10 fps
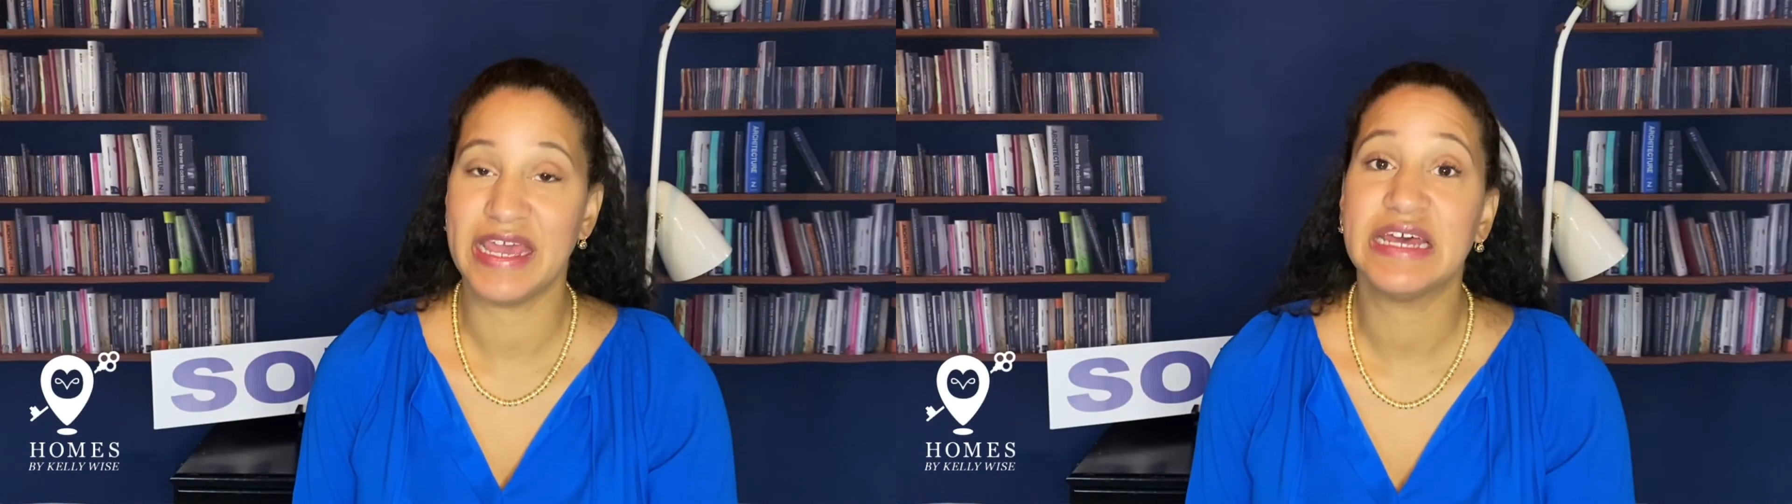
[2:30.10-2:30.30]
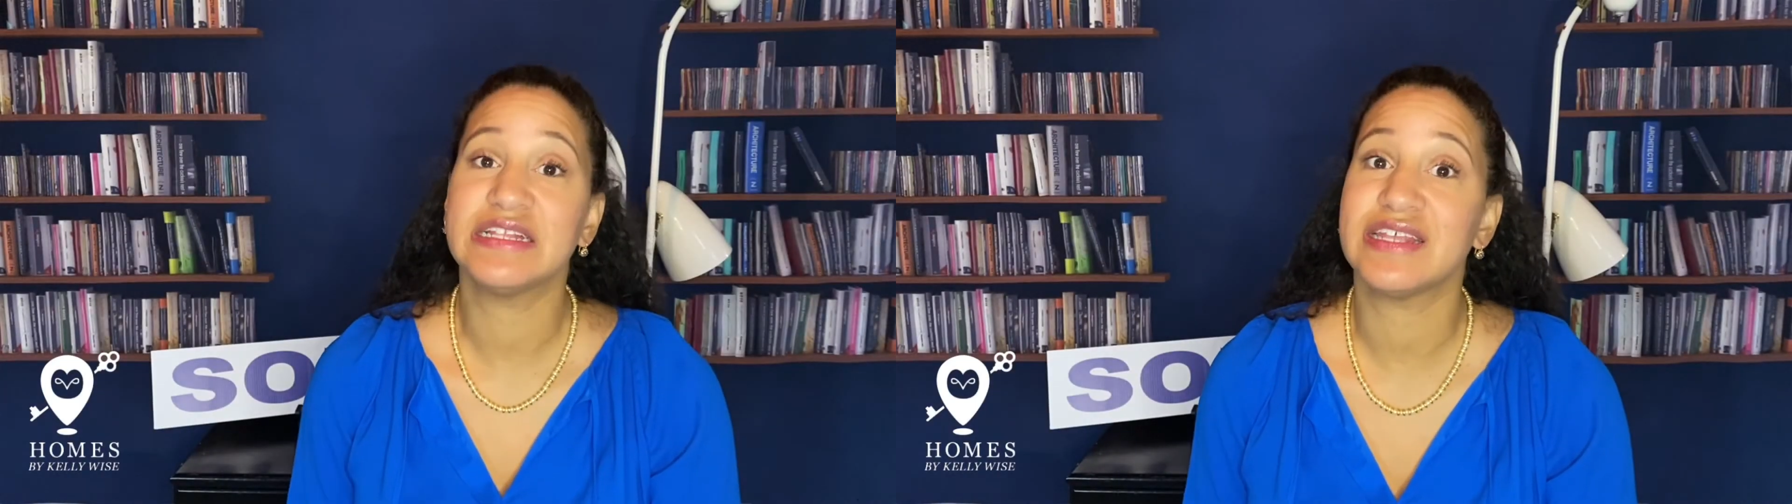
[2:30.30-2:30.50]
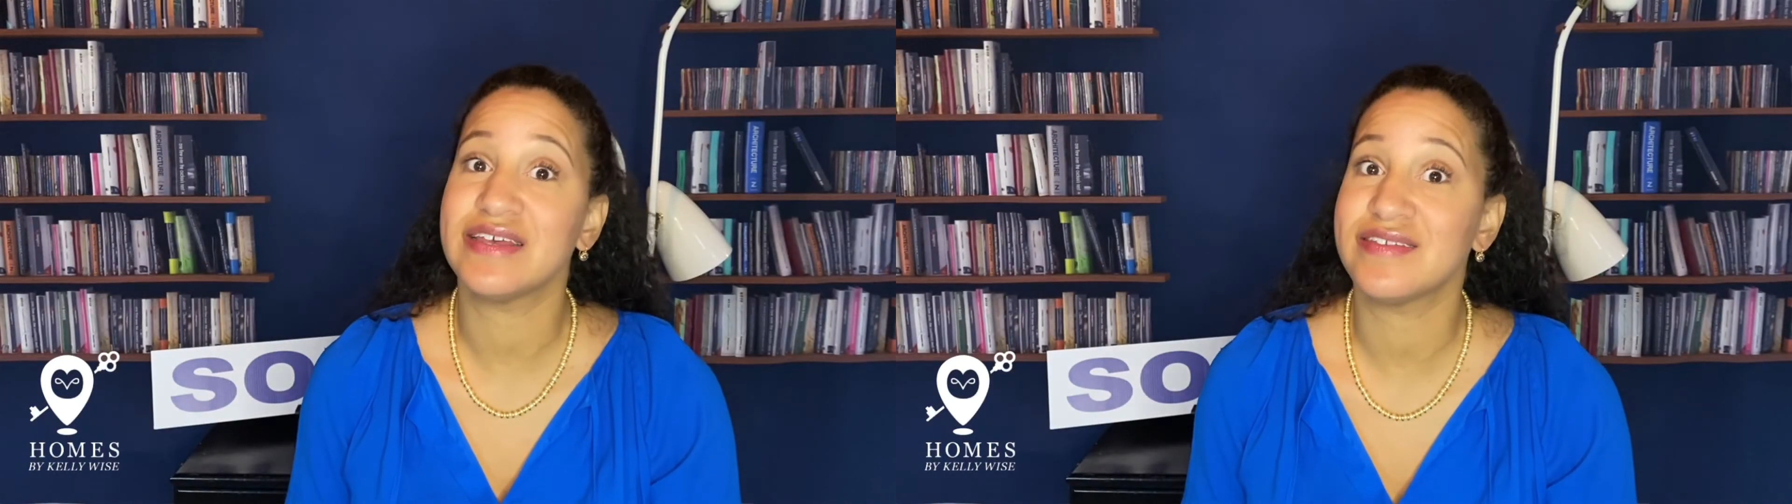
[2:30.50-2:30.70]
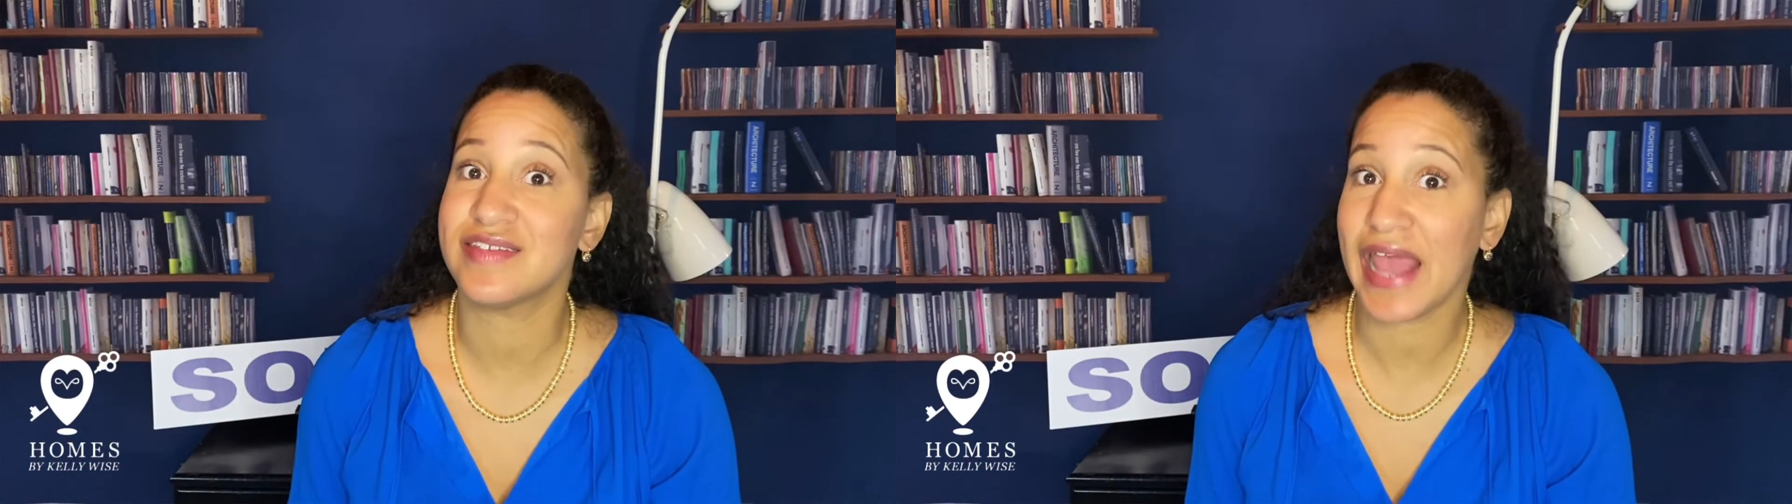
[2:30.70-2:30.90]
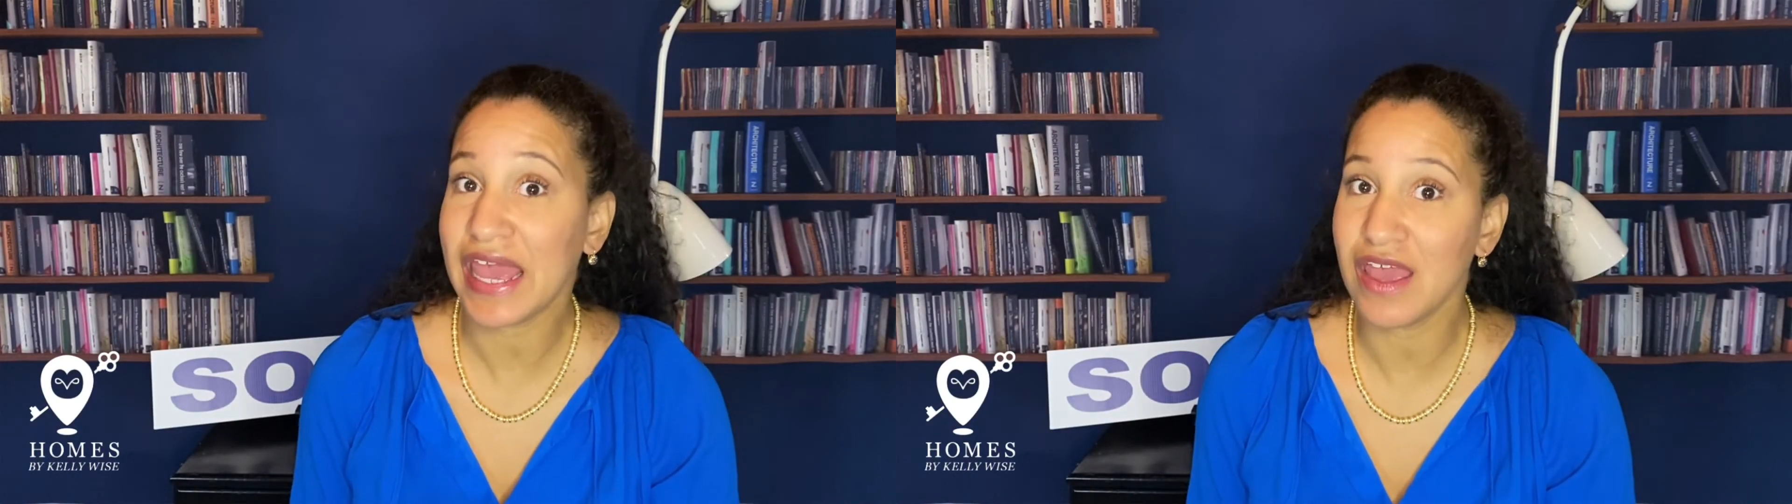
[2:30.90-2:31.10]
The
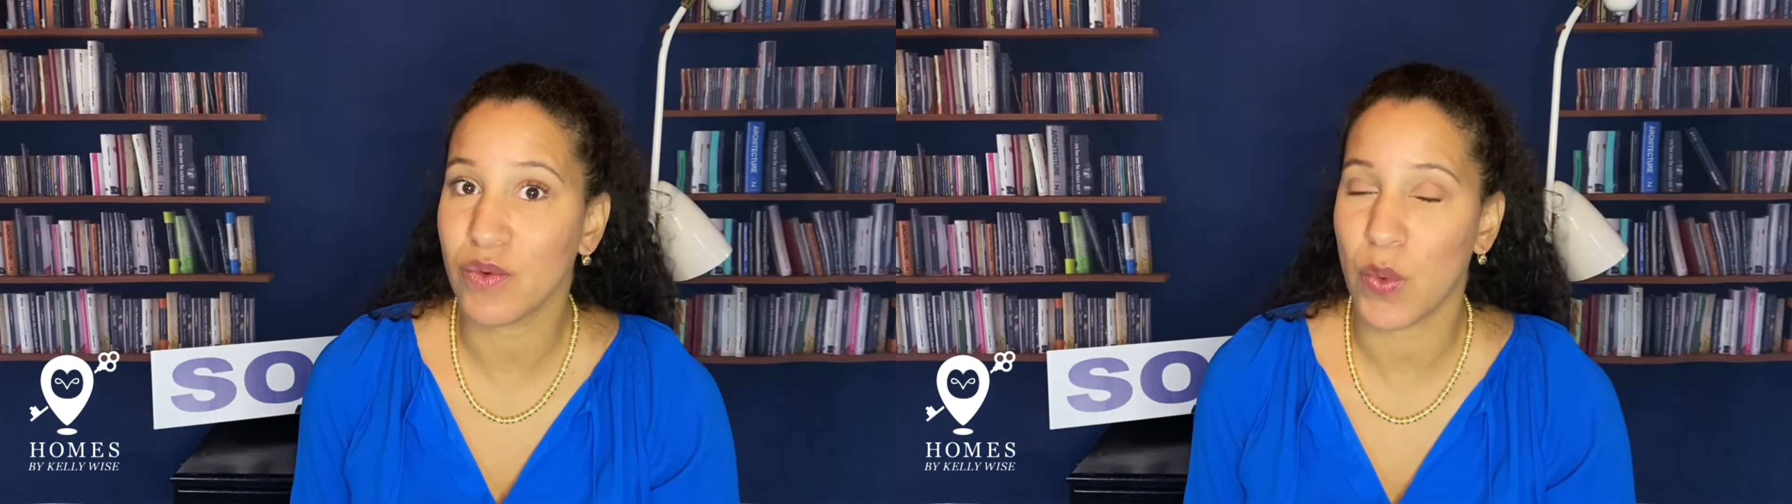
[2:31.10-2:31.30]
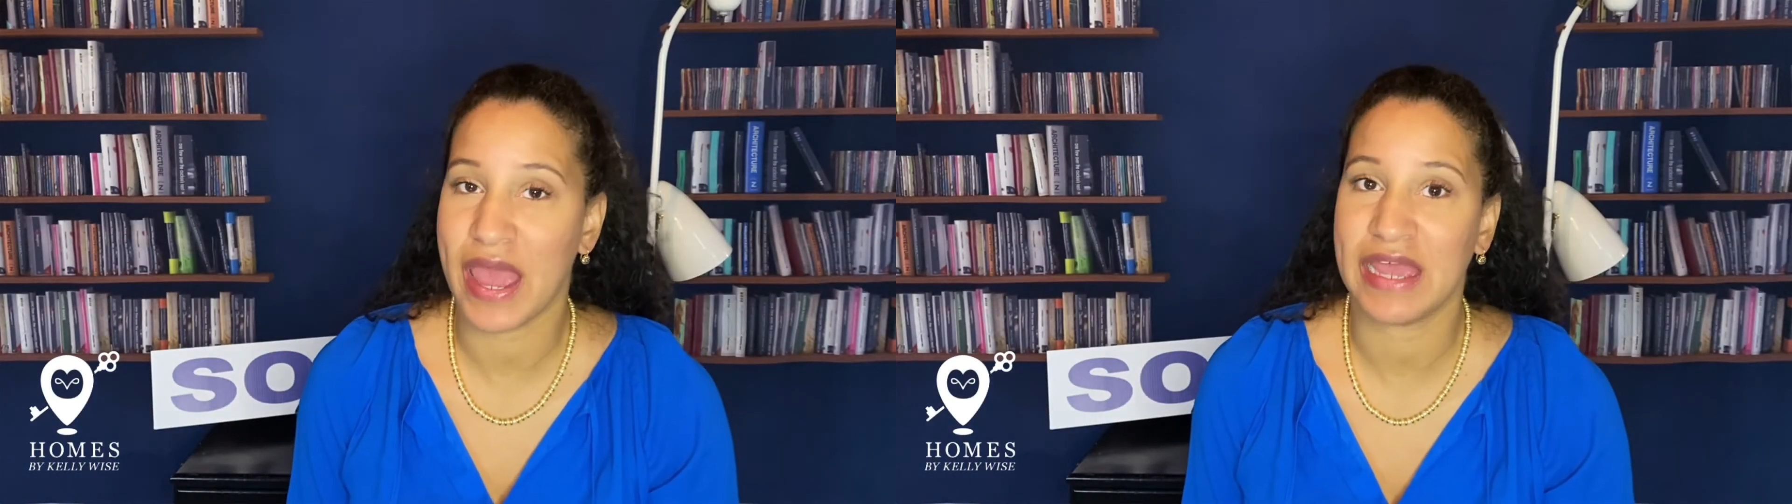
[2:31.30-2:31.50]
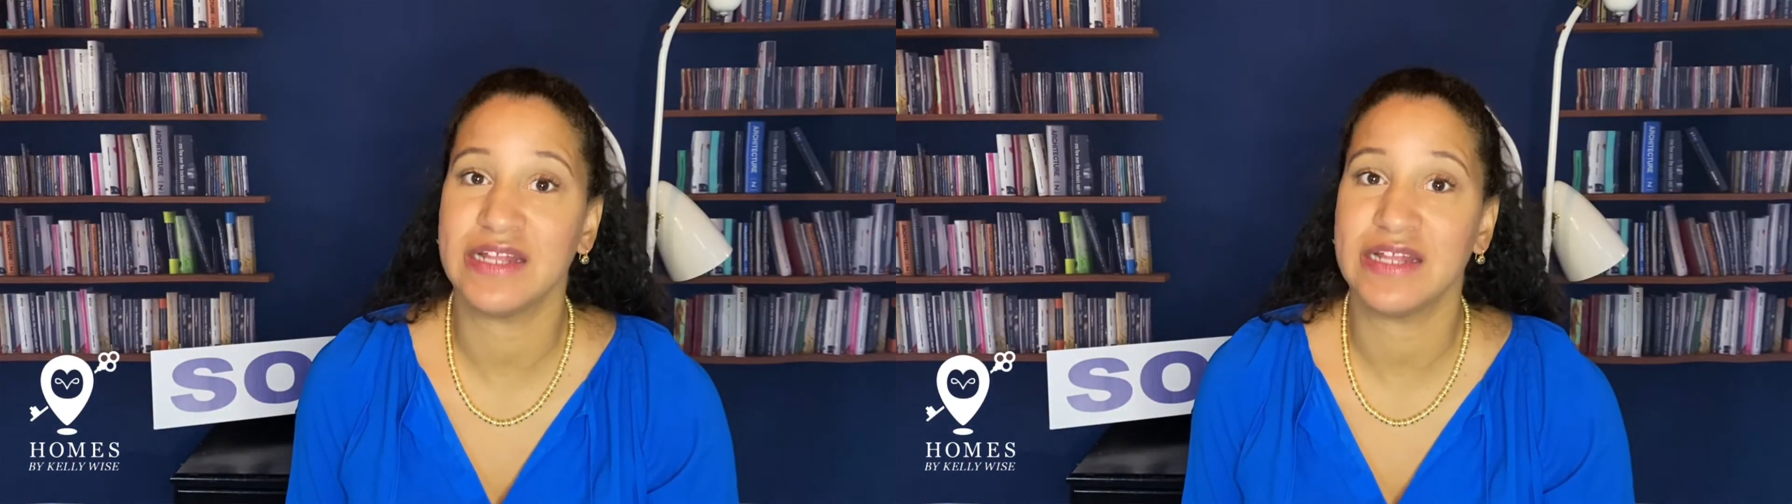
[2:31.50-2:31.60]
second way